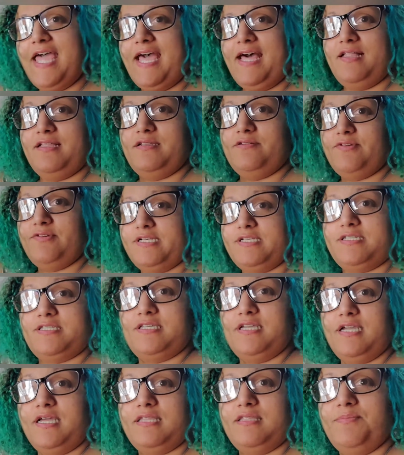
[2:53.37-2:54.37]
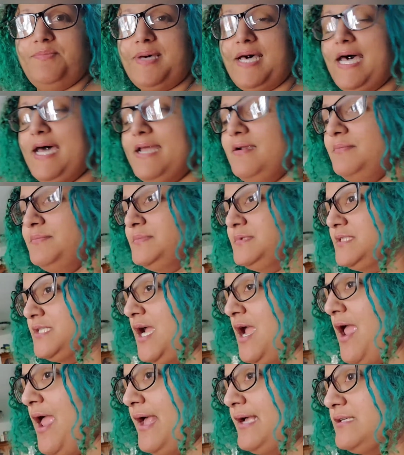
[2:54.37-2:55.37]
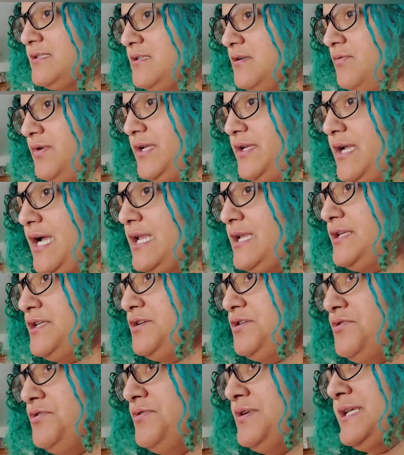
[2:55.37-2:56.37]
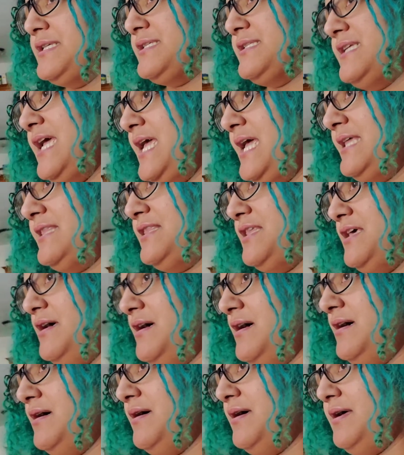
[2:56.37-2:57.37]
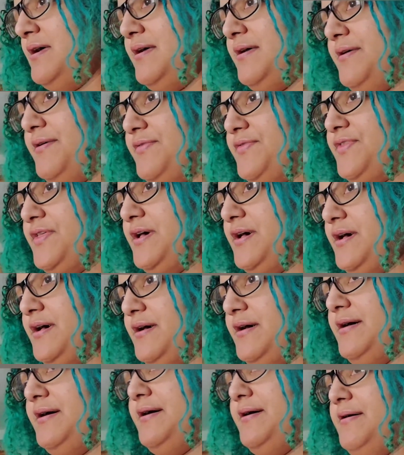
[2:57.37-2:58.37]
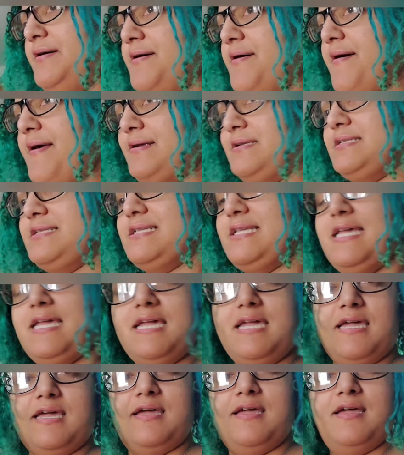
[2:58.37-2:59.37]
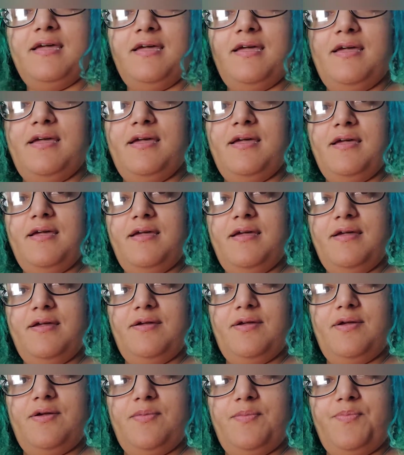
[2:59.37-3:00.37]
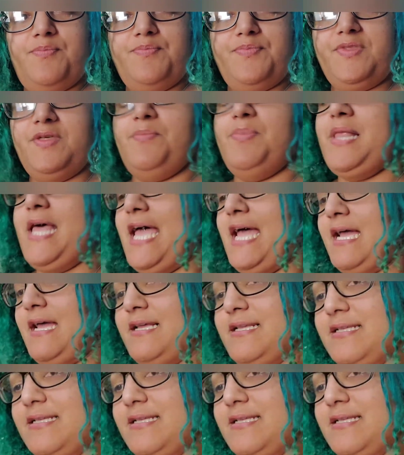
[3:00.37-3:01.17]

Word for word: Allen wrench thing on the bottom. So what you got to do is take the, the sink, the black